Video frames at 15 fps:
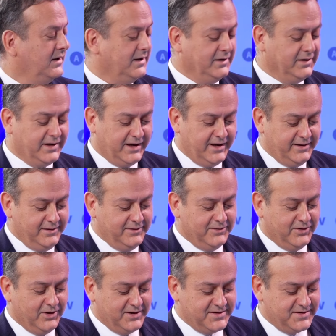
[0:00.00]
Uh, okay,
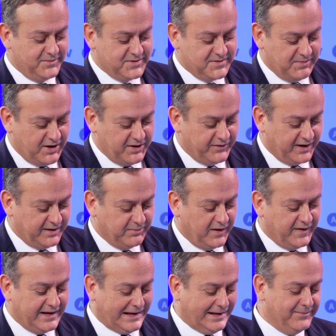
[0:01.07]
all right. So it was motivated
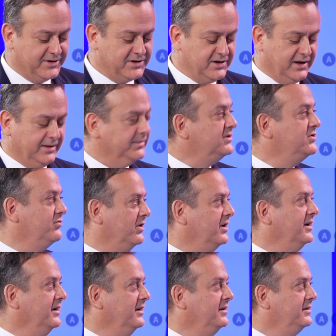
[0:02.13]
by the Im
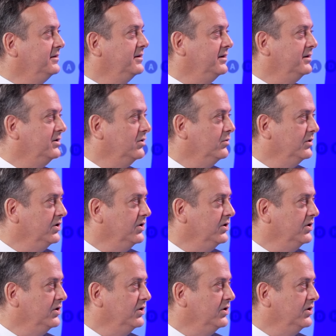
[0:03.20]
imagery that you were